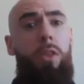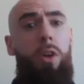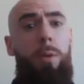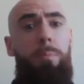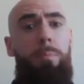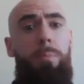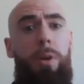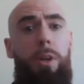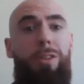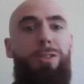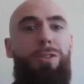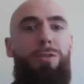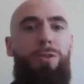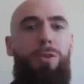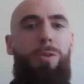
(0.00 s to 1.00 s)
that
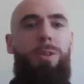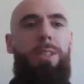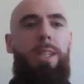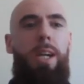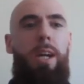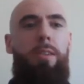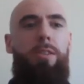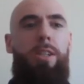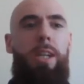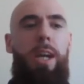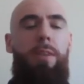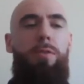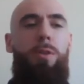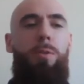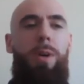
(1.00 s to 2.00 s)
beyond, of course, encouraging
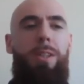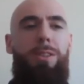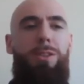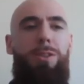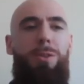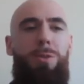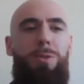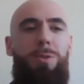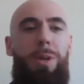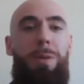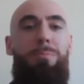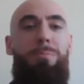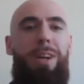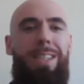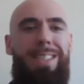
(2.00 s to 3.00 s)
everyone to
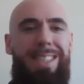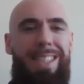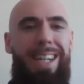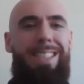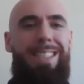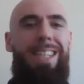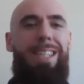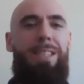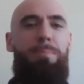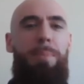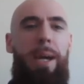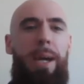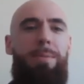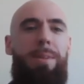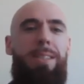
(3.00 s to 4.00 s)
embrace touchless
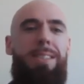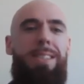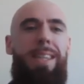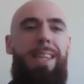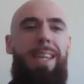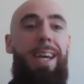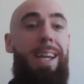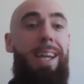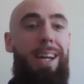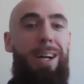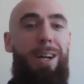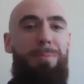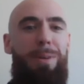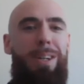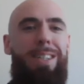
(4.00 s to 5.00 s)
payments in their
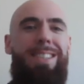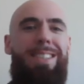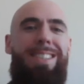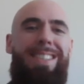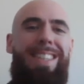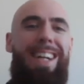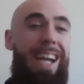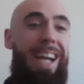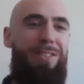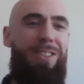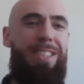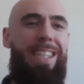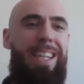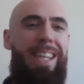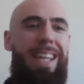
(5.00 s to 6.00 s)
car parks, I have to
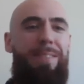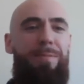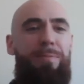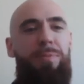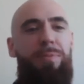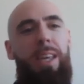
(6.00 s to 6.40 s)
say that,